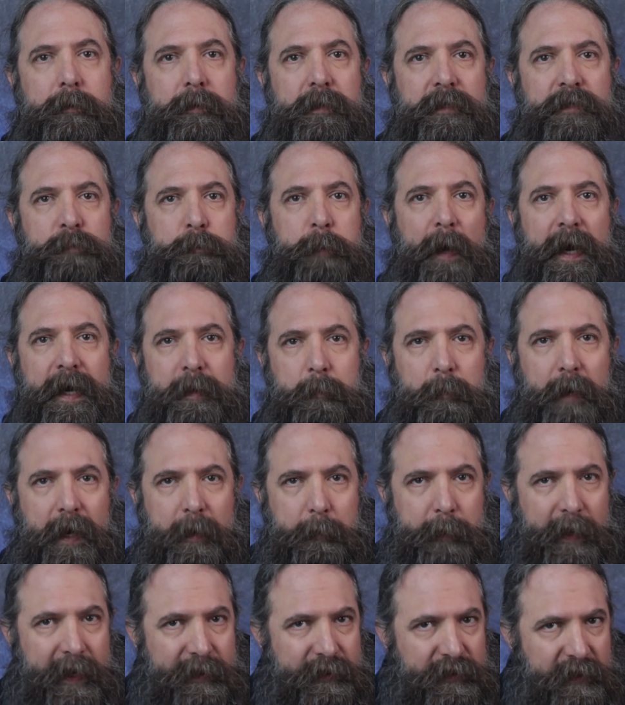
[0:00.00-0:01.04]
Despite
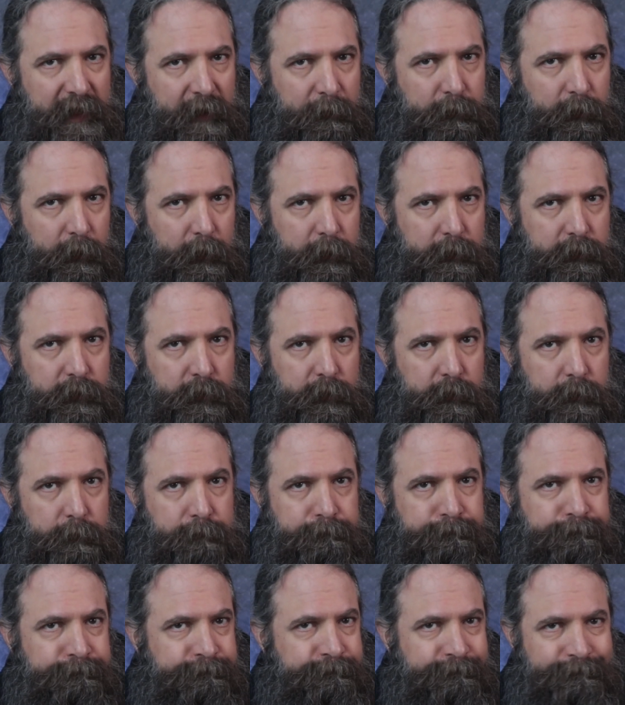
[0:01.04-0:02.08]
my best efforts,
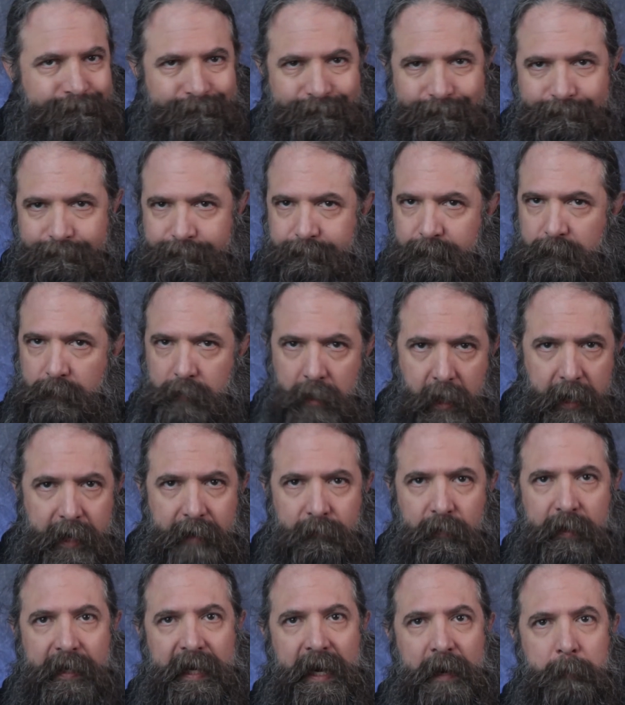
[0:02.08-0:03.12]
not
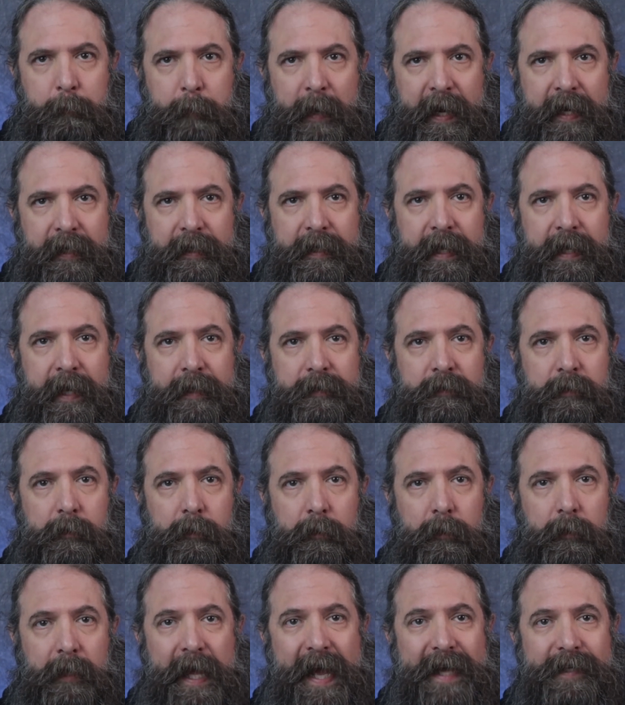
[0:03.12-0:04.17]
every campaign
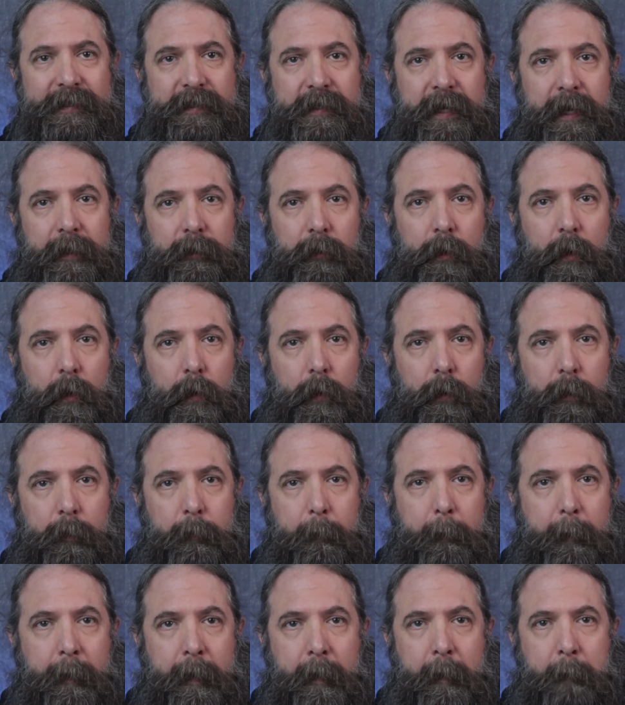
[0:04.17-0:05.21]
lasts that long,
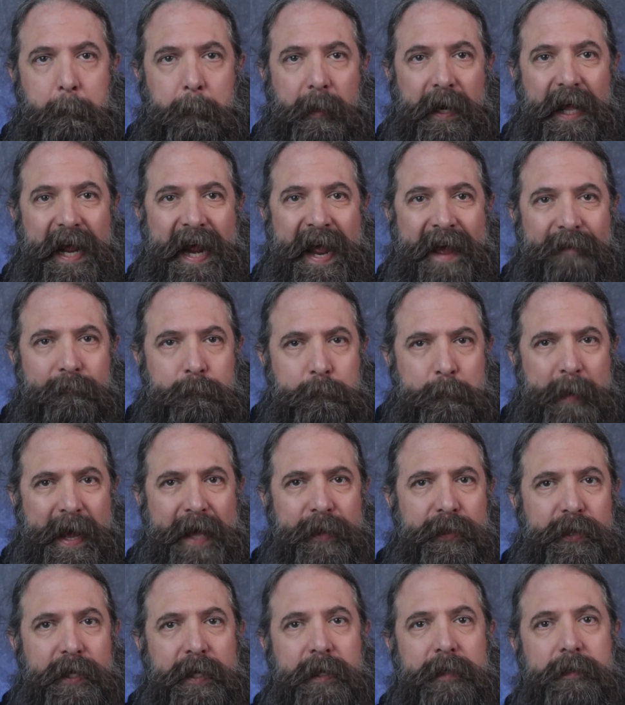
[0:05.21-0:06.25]
but I have
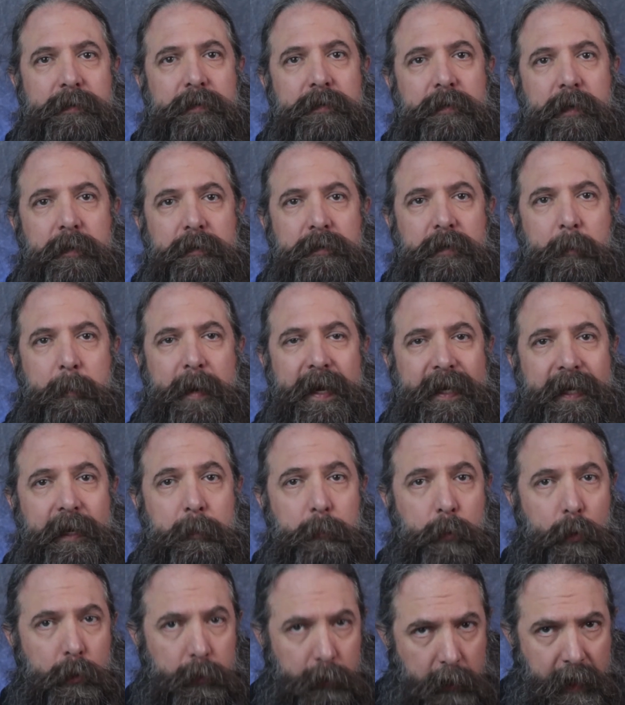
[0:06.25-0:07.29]
methods to make it
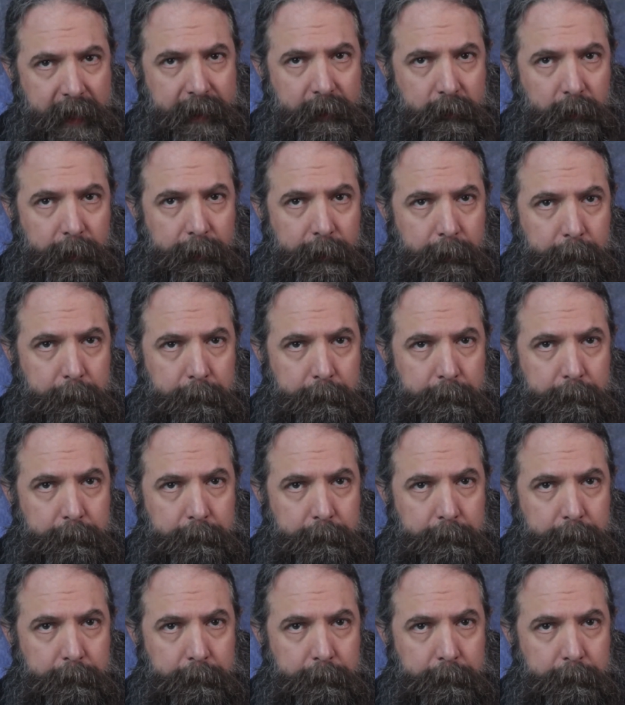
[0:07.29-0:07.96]
more likely.